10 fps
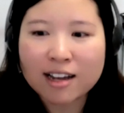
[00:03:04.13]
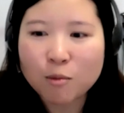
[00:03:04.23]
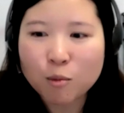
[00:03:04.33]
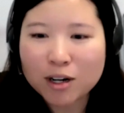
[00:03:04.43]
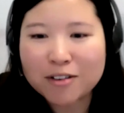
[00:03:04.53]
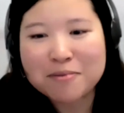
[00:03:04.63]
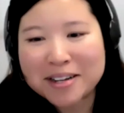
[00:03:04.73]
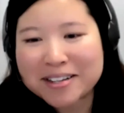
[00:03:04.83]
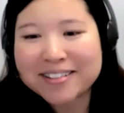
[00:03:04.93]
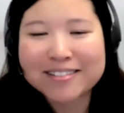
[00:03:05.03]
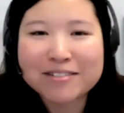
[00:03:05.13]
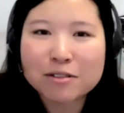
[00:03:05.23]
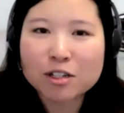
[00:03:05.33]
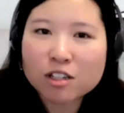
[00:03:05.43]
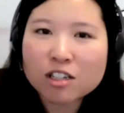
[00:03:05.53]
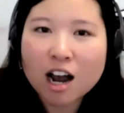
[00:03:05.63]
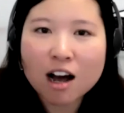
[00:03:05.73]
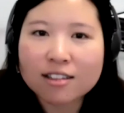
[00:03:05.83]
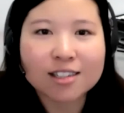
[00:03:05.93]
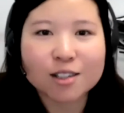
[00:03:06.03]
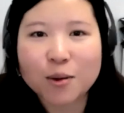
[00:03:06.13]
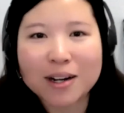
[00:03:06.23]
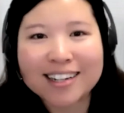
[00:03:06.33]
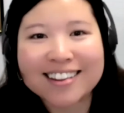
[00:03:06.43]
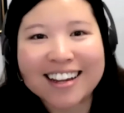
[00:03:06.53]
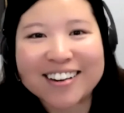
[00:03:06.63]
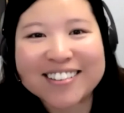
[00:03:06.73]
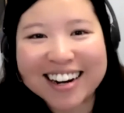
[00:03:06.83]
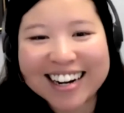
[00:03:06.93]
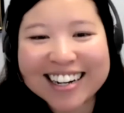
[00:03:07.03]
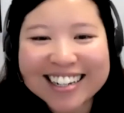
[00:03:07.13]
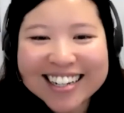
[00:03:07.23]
then what if my child doesn't do anything, right?